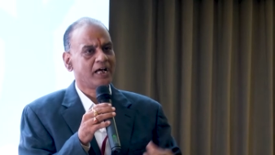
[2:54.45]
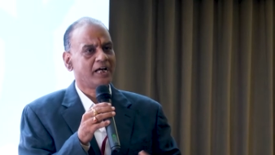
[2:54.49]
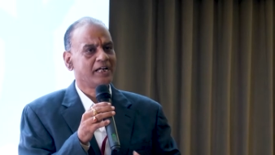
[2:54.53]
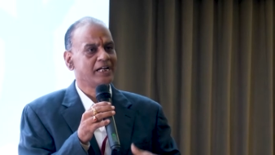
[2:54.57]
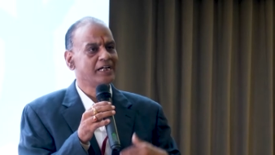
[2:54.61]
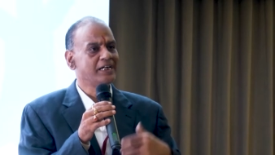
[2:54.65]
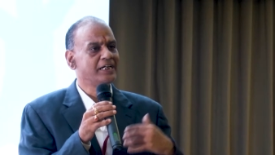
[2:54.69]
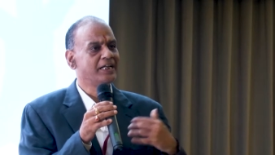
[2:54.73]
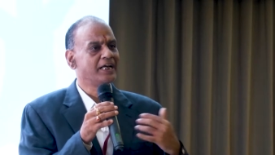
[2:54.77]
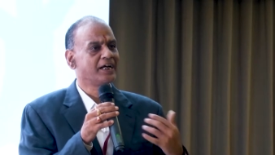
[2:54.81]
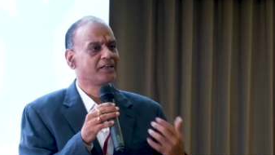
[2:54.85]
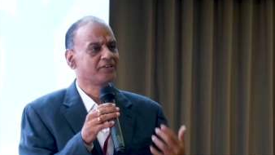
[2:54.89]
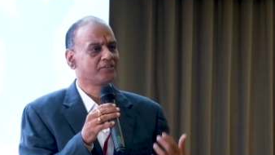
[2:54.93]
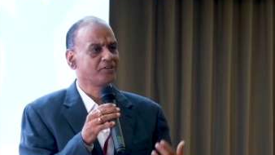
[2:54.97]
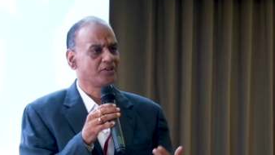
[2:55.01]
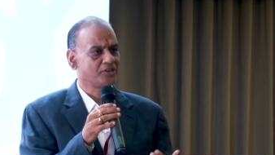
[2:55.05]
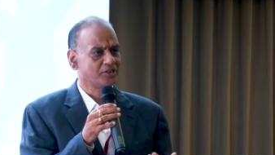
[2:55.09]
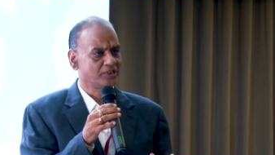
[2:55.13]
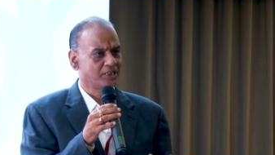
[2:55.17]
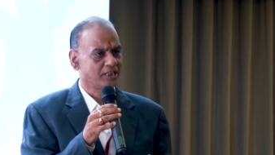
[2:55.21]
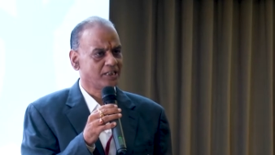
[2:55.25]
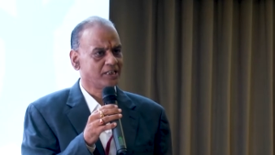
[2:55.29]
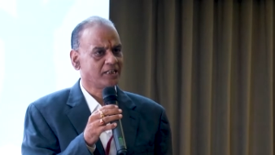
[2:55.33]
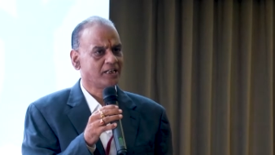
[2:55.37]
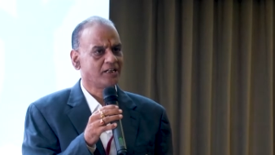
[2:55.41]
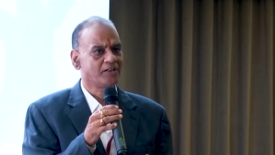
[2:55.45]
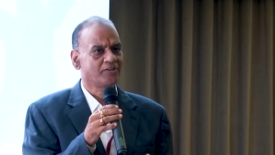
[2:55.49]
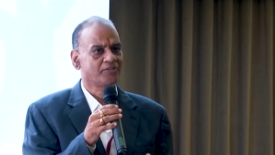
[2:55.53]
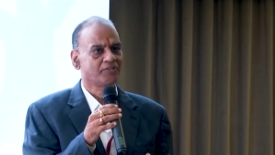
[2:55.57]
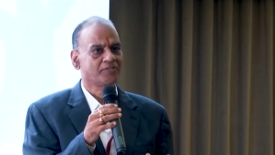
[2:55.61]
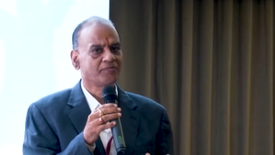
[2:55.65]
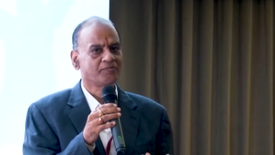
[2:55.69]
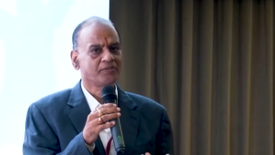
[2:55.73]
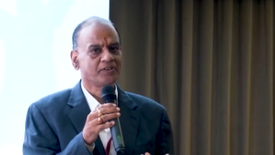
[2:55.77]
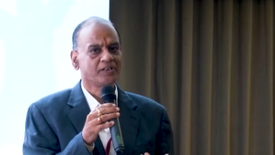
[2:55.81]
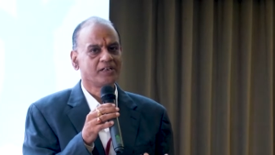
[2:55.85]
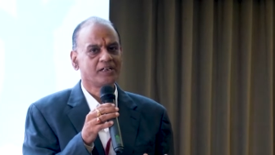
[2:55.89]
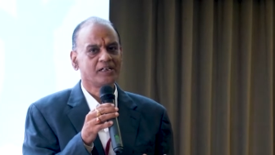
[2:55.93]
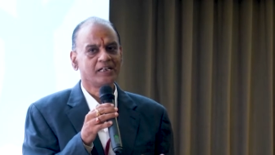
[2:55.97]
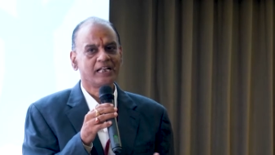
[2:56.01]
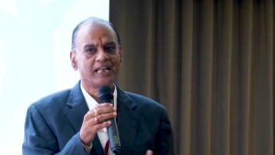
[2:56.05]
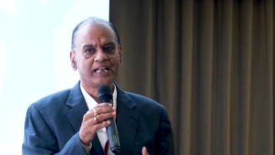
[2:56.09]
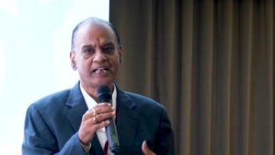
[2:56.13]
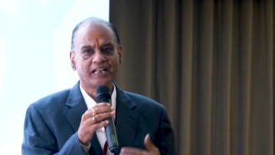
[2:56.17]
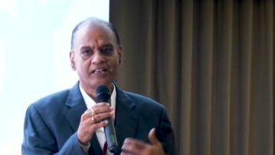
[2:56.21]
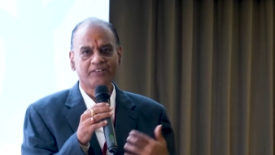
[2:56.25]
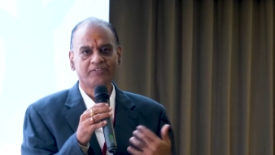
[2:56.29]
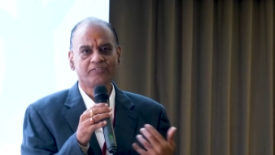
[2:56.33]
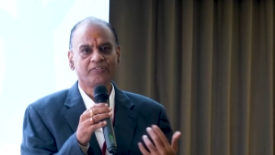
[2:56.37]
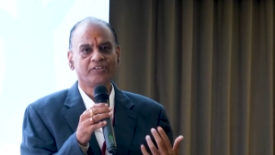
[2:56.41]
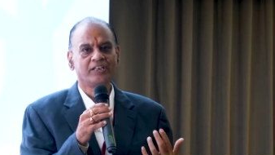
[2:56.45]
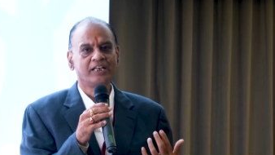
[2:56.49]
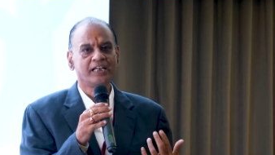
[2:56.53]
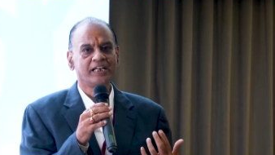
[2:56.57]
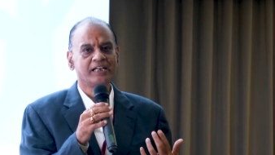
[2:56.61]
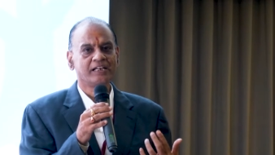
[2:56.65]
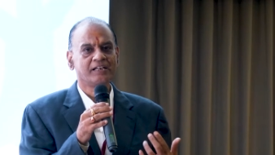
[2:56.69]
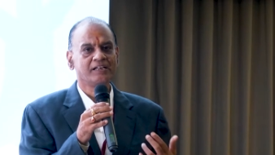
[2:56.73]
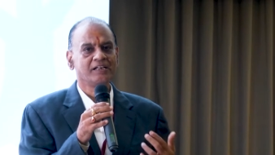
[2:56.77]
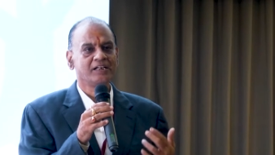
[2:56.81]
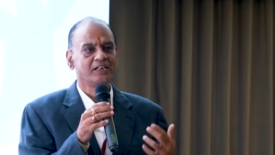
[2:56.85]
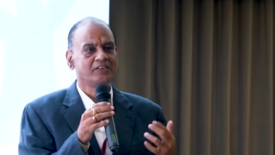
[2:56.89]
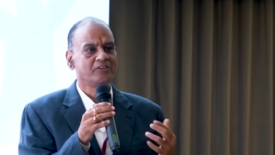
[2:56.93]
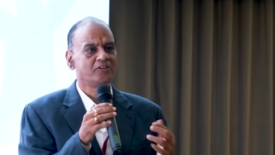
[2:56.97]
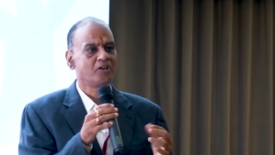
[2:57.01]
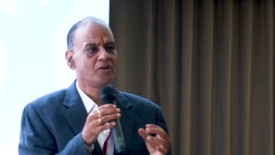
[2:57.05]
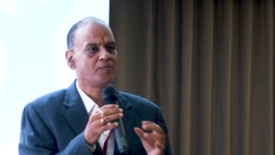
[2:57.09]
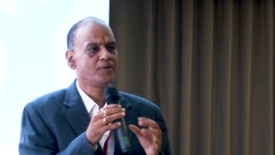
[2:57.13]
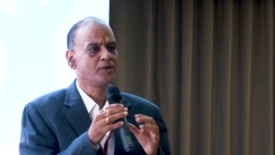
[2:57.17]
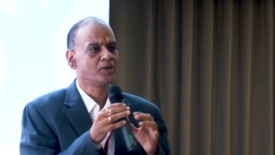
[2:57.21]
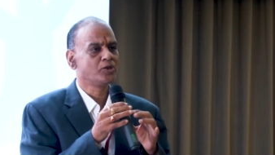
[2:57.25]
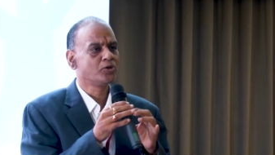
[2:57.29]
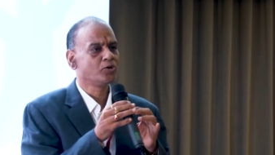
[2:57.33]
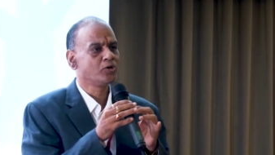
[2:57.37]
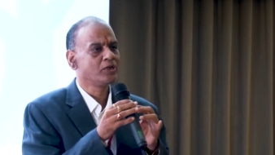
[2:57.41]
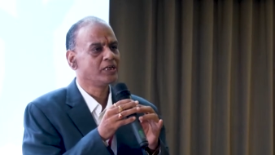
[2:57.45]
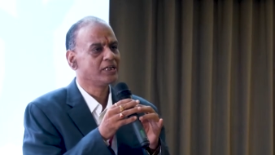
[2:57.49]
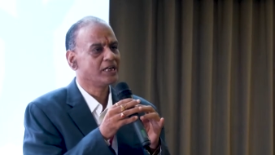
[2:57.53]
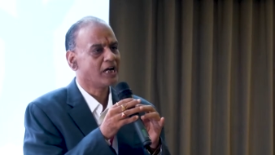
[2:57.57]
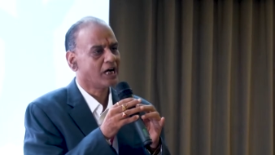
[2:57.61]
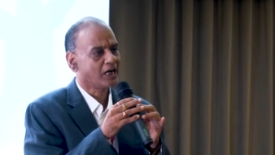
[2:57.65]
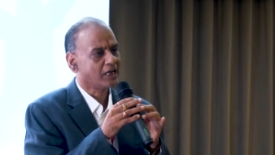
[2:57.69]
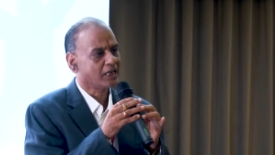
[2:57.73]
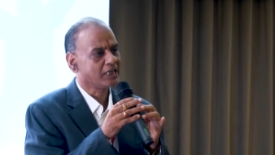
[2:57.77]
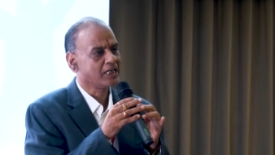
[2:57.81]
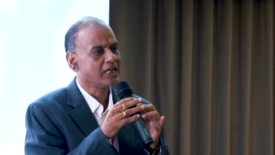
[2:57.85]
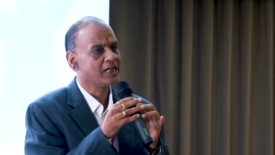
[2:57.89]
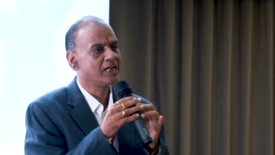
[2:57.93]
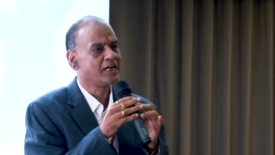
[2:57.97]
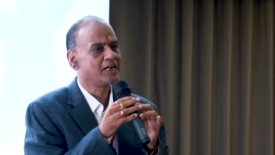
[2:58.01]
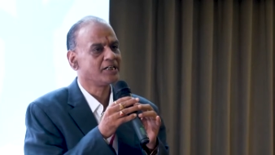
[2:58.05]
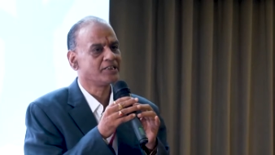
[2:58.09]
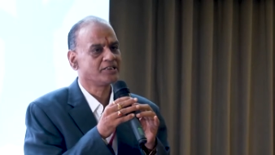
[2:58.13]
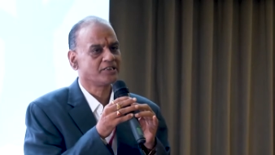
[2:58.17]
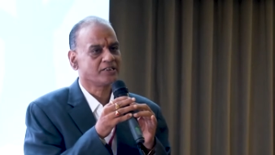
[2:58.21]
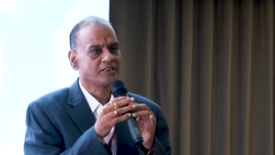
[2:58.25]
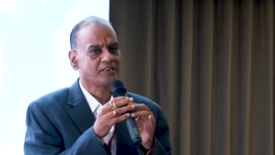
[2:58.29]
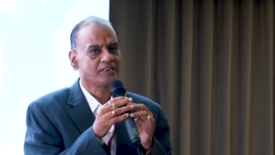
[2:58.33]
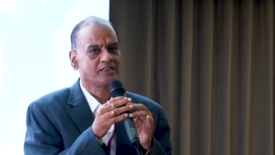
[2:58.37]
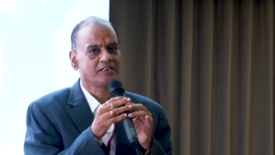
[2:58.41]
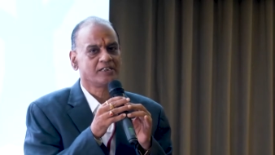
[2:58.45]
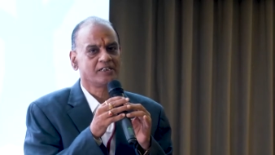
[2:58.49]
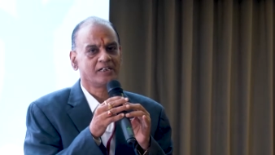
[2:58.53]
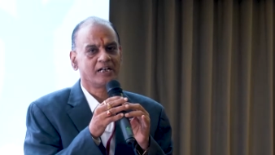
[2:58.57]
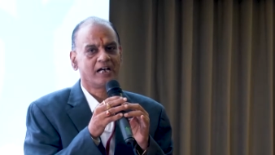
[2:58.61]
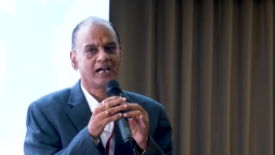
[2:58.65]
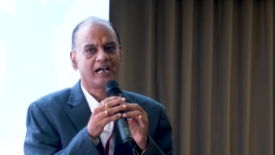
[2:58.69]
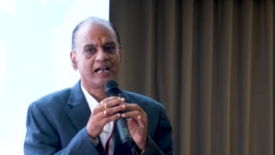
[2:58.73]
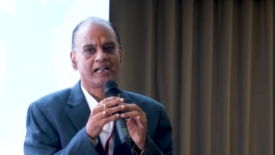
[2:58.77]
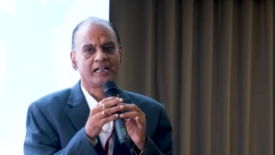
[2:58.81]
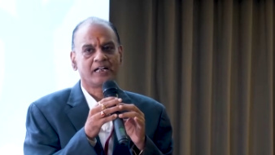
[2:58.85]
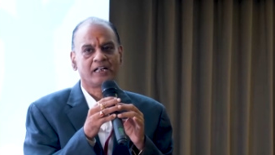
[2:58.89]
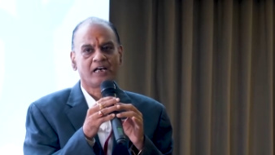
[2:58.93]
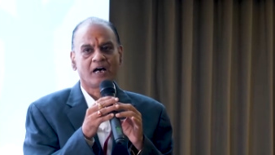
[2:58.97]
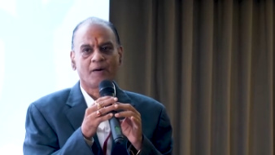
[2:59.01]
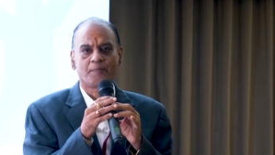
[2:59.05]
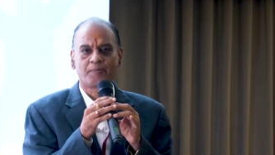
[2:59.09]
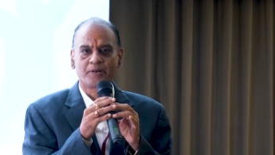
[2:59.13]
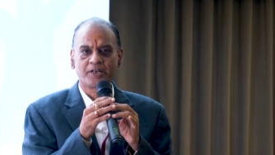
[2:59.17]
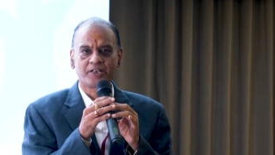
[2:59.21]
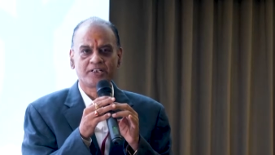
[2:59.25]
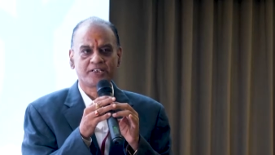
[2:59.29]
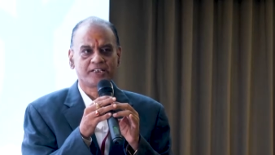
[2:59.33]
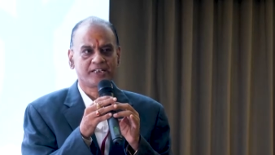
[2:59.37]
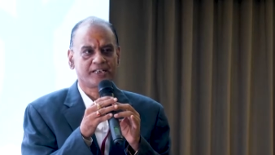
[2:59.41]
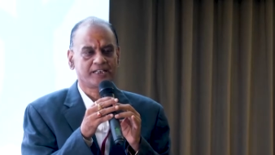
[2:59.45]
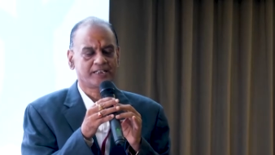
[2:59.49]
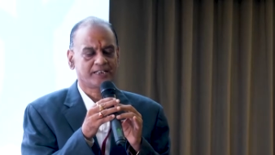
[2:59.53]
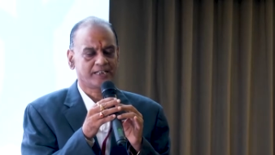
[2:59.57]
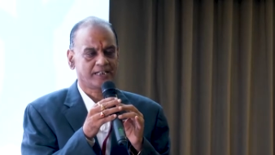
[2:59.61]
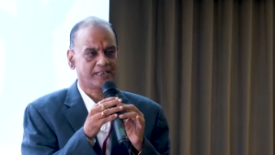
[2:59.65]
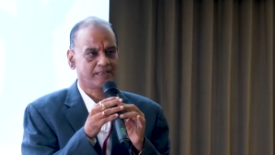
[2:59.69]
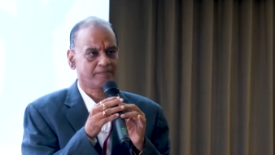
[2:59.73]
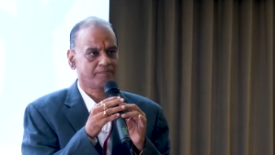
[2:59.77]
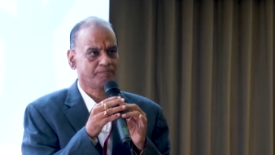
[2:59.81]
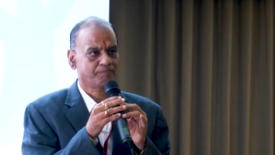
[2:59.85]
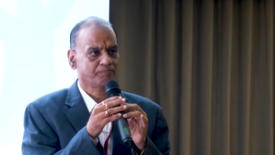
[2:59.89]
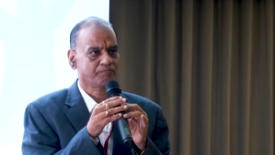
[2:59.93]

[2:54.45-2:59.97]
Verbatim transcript: indexed journals like SCI, they'll be duly acknowledged and appreciated.